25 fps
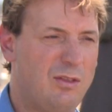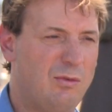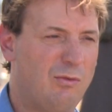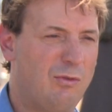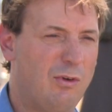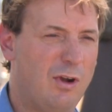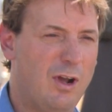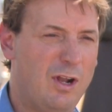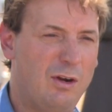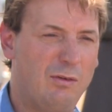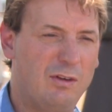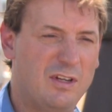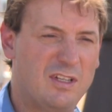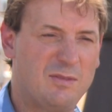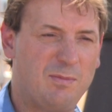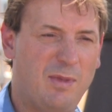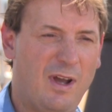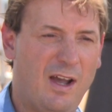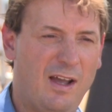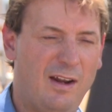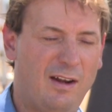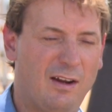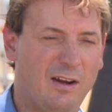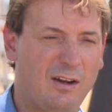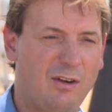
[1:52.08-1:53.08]
The rotary
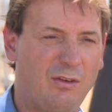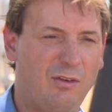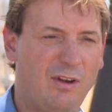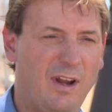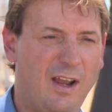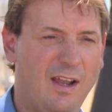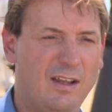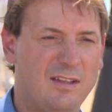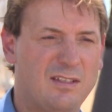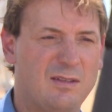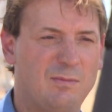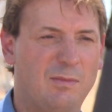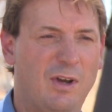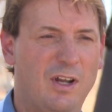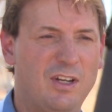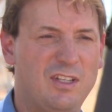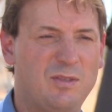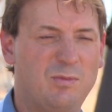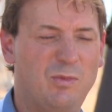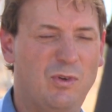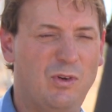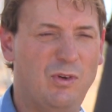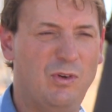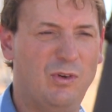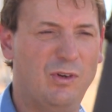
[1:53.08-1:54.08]
spader creates a much
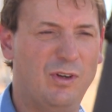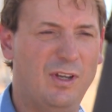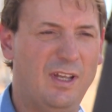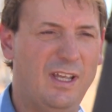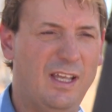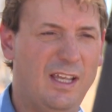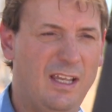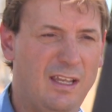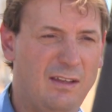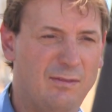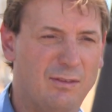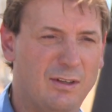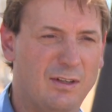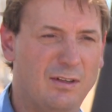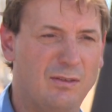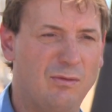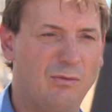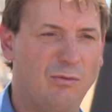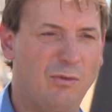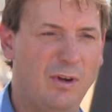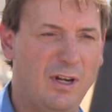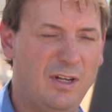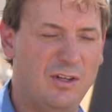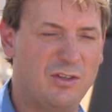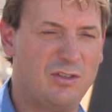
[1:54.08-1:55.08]
more even
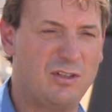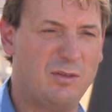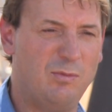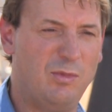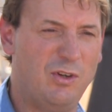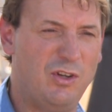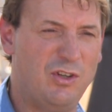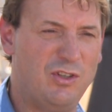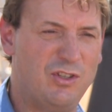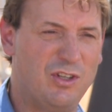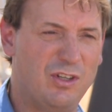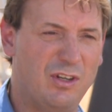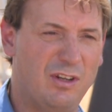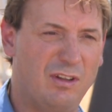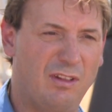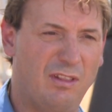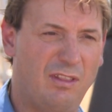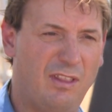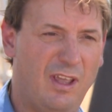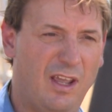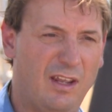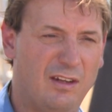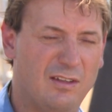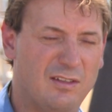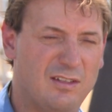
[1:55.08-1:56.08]
redistribution
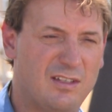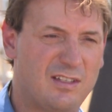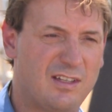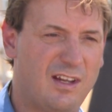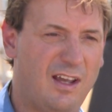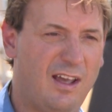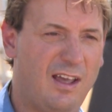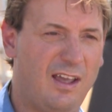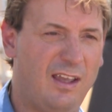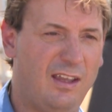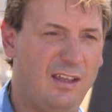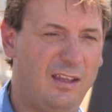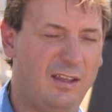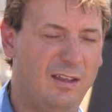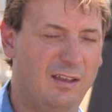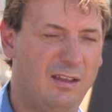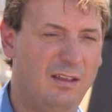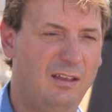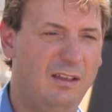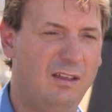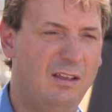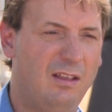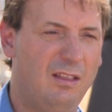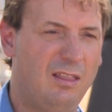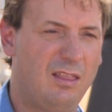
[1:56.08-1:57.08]
than, say,
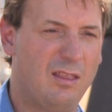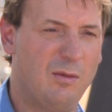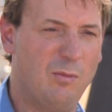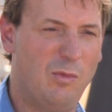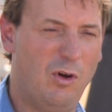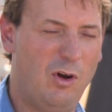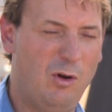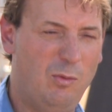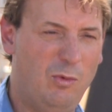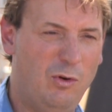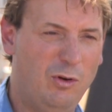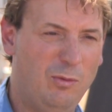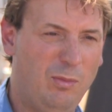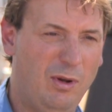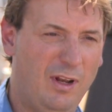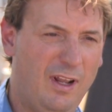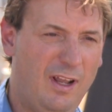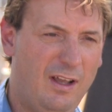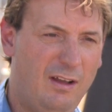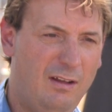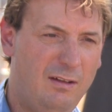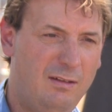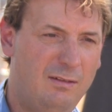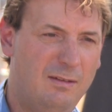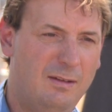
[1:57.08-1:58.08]
the moldboard
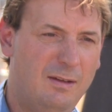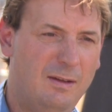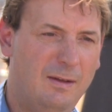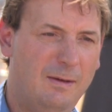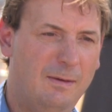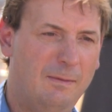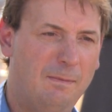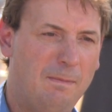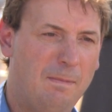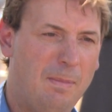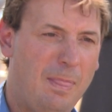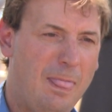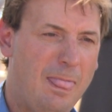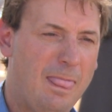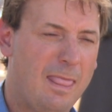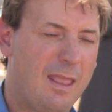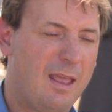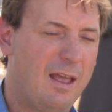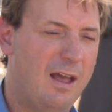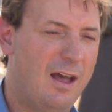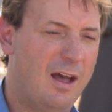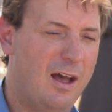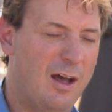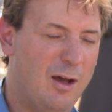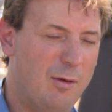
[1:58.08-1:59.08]
plough.
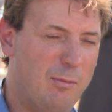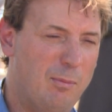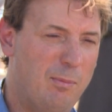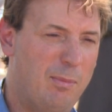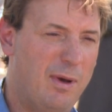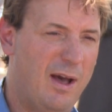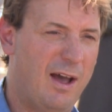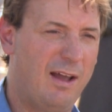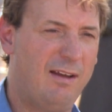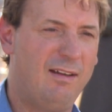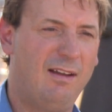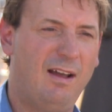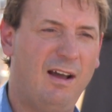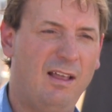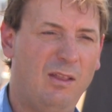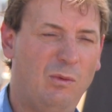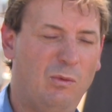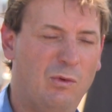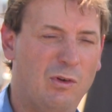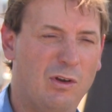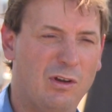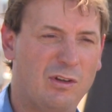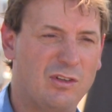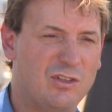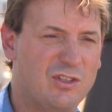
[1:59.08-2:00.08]
Um, but other
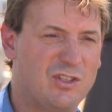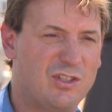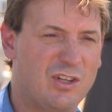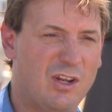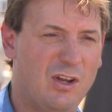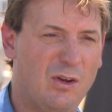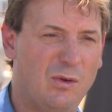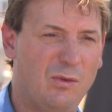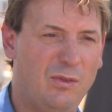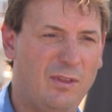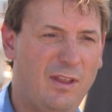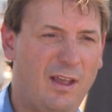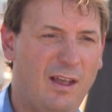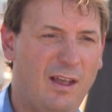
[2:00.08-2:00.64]
work has shown